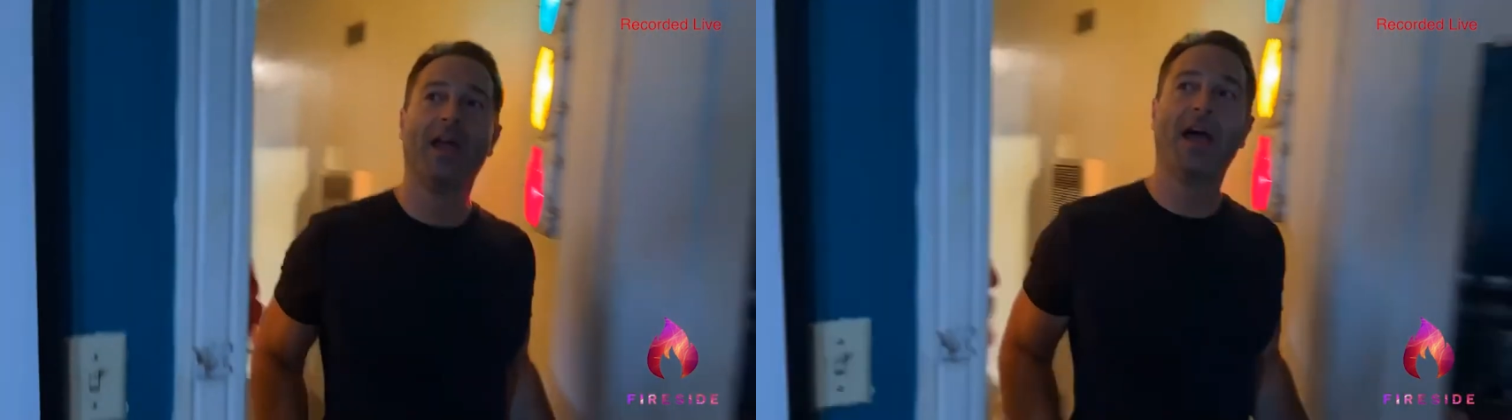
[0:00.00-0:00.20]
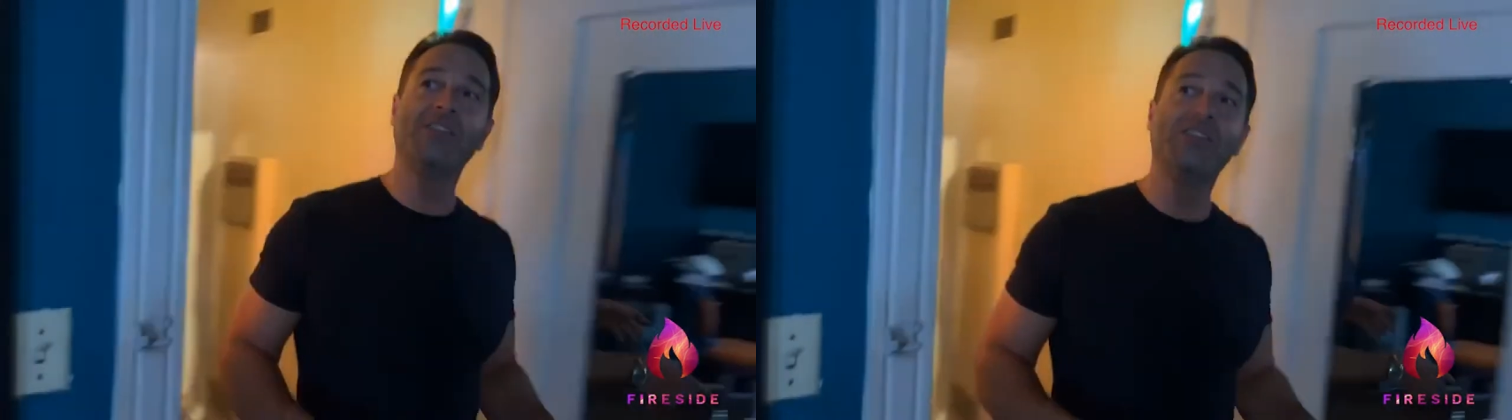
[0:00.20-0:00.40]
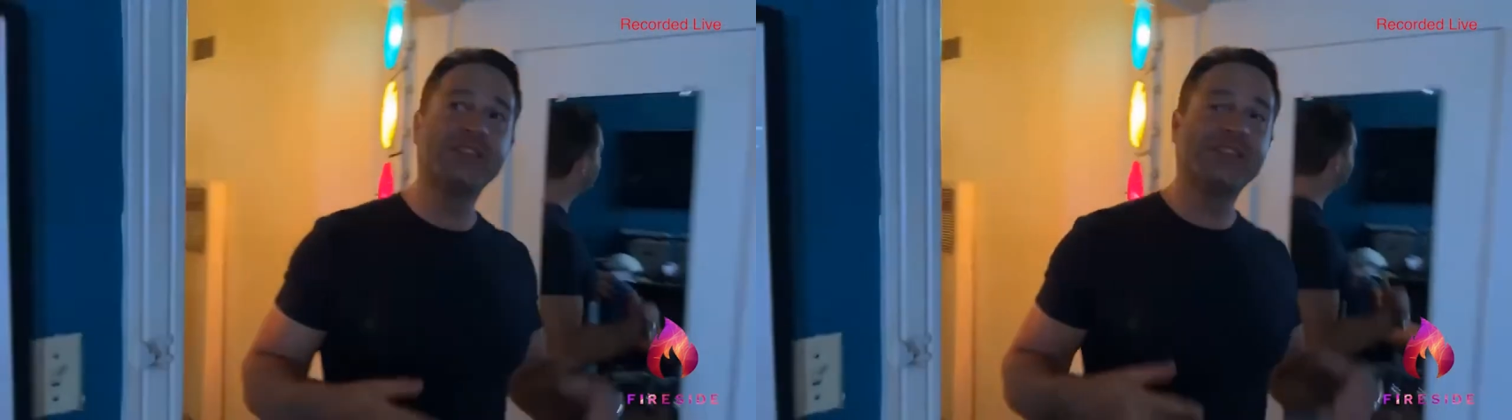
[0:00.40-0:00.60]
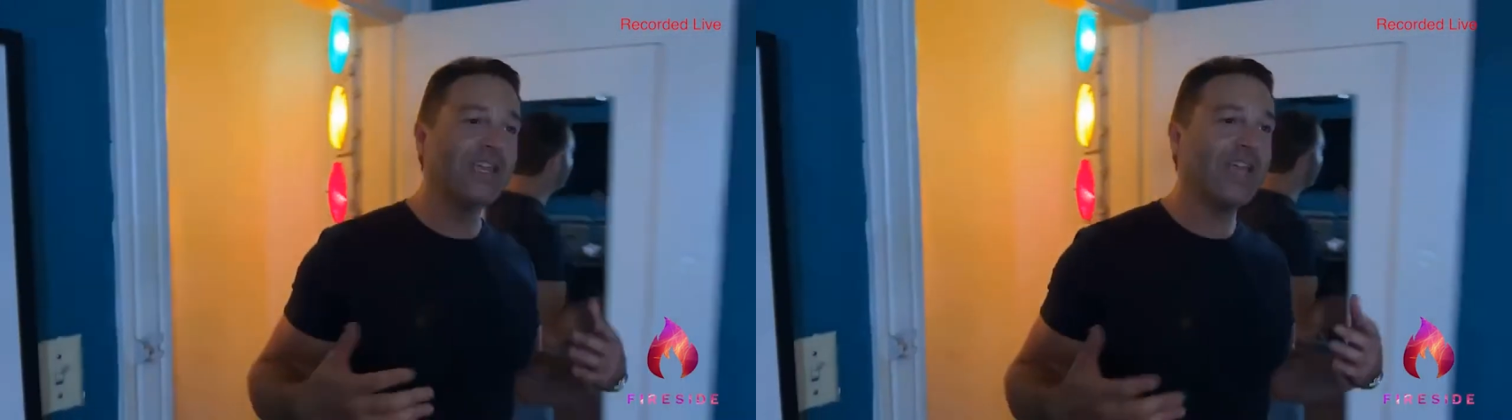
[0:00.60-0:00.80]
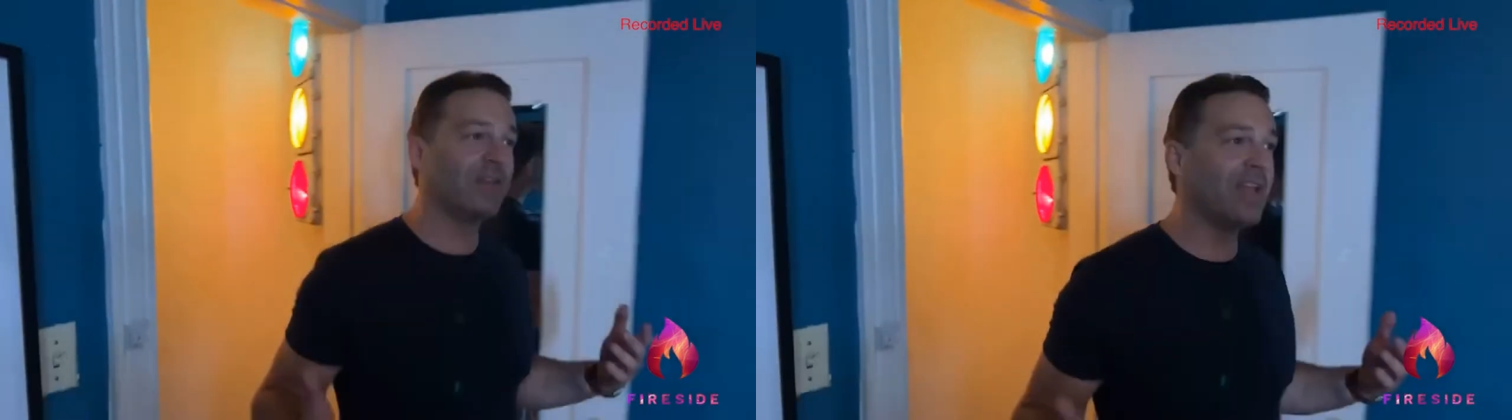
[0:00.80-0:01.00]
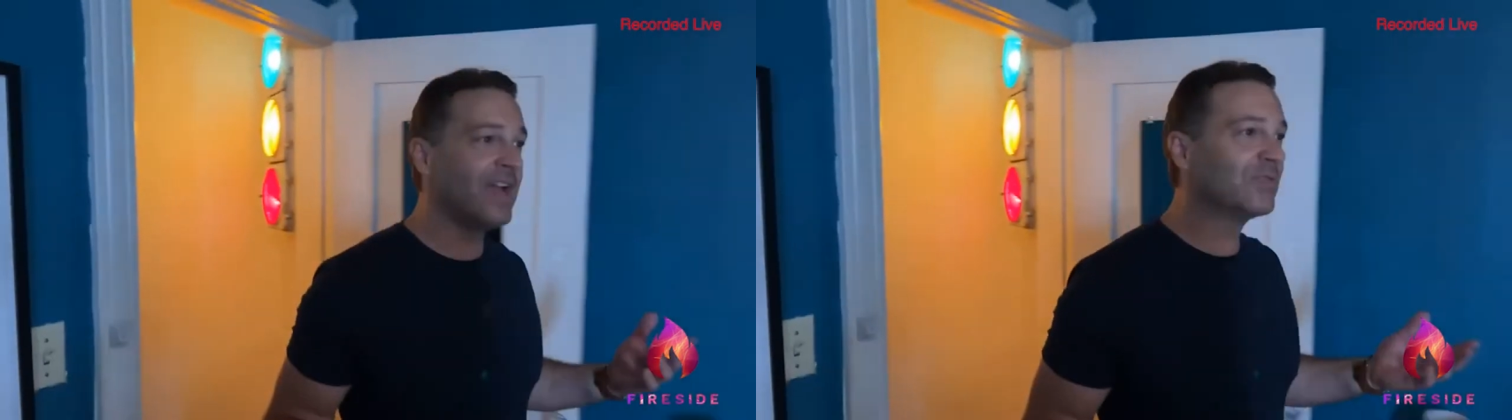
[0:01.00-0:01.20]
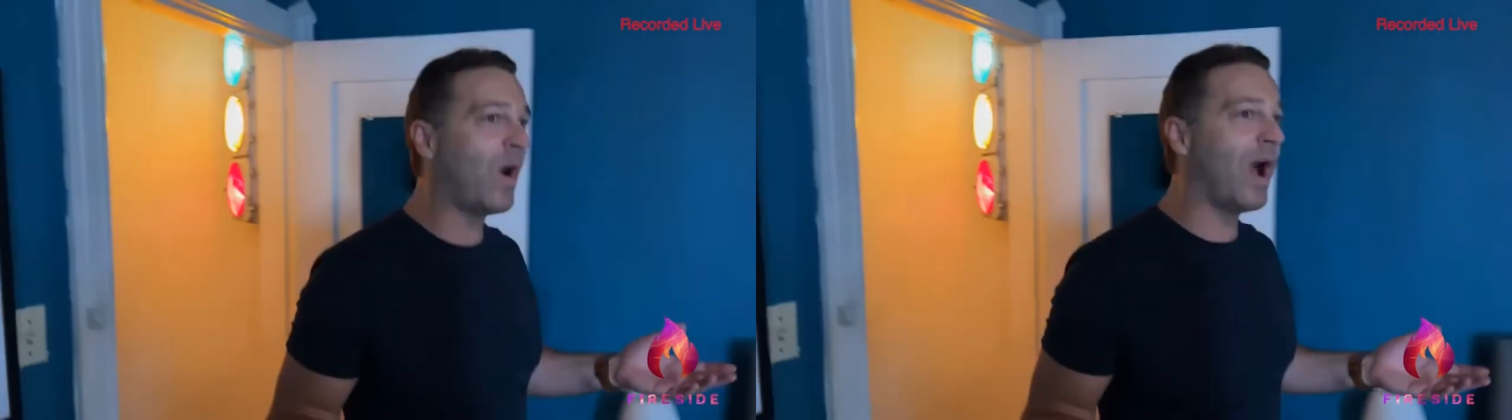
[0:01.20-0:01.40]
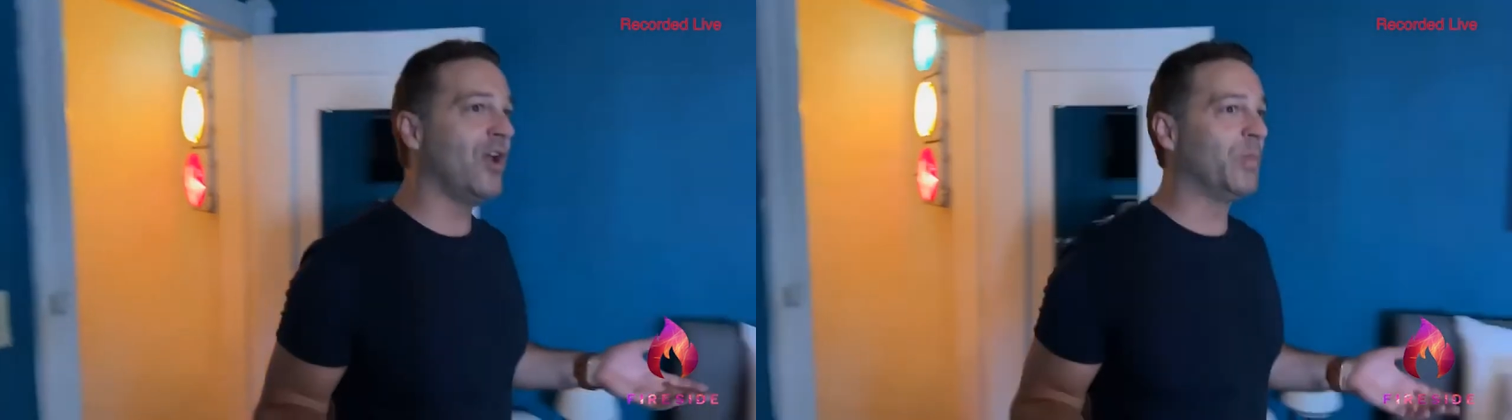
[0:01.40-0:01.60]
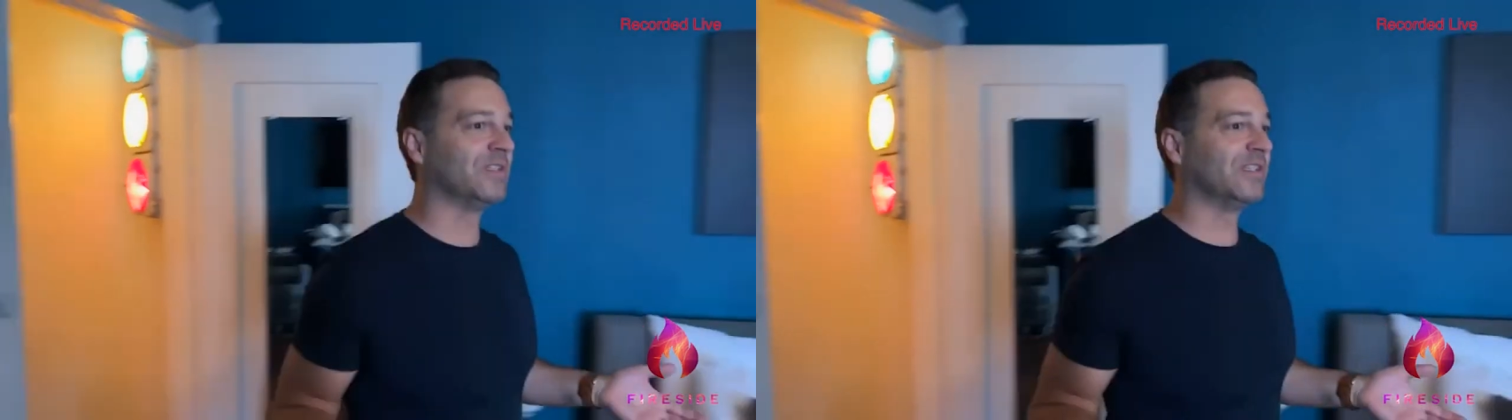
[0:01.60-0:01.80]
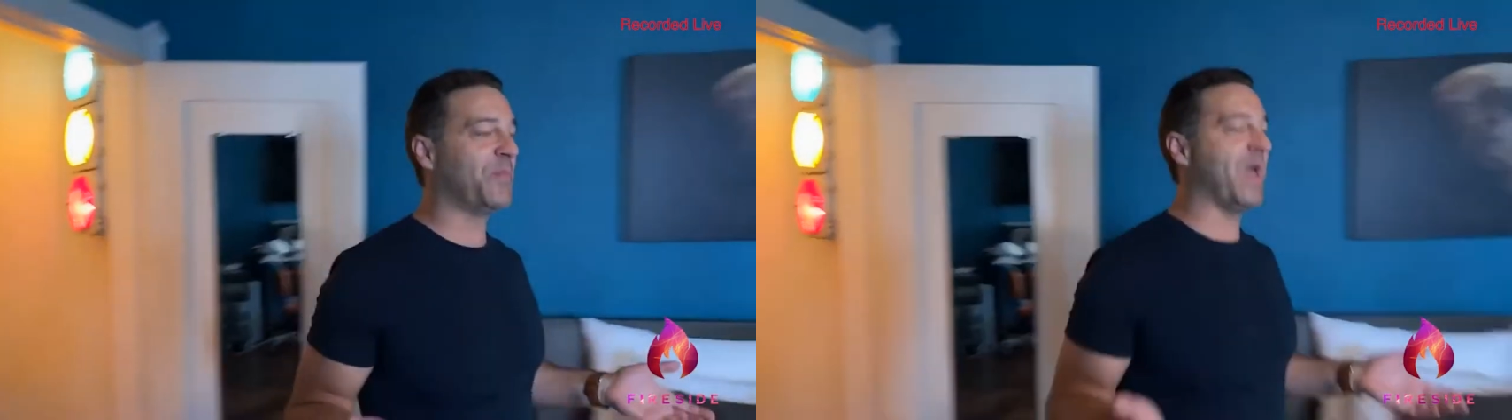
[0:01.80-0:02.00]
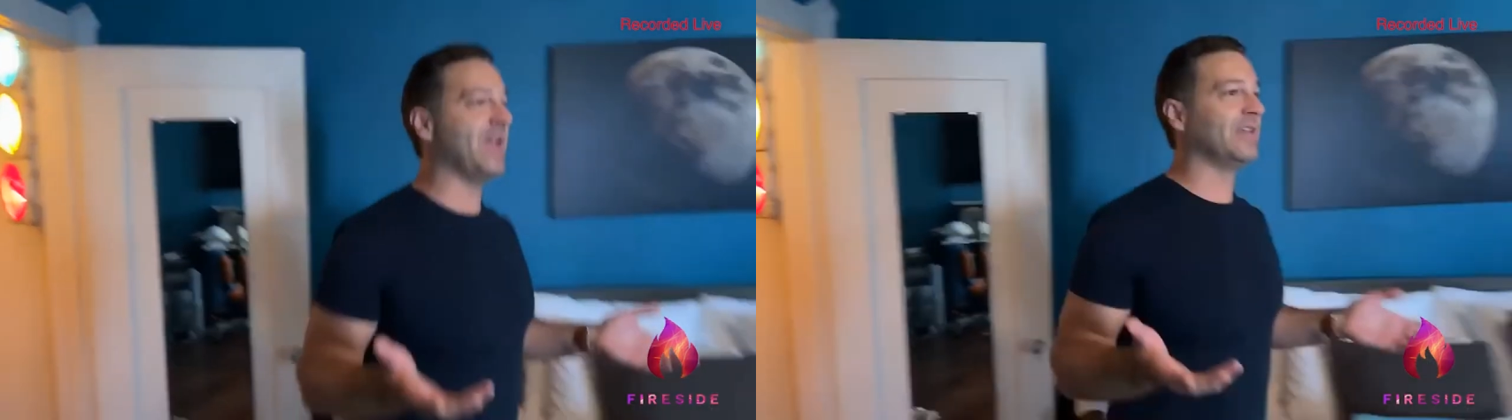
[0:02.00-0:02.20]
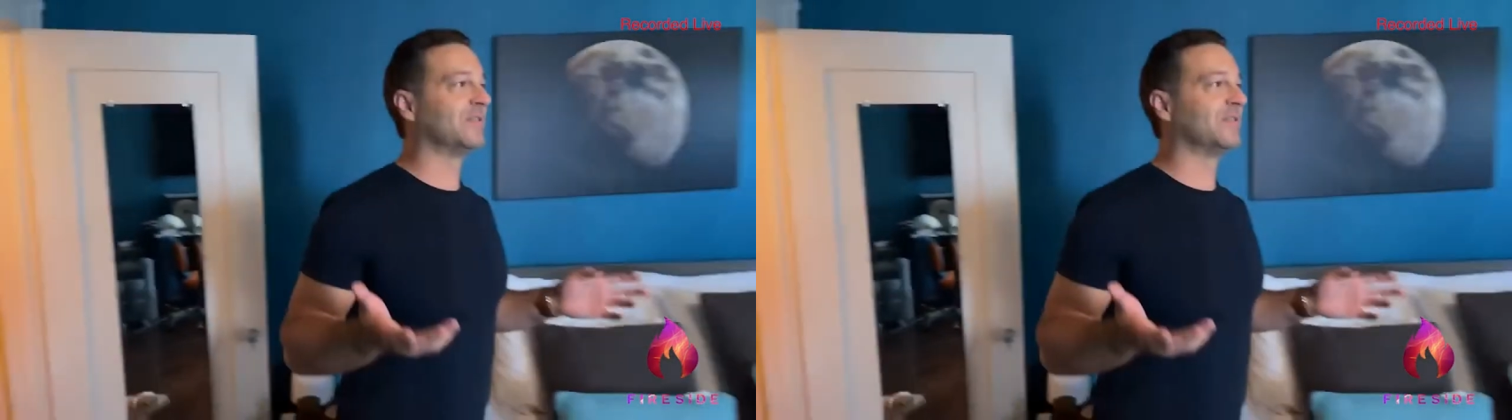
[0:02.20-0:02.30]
As you can see, I have a nice wide open space,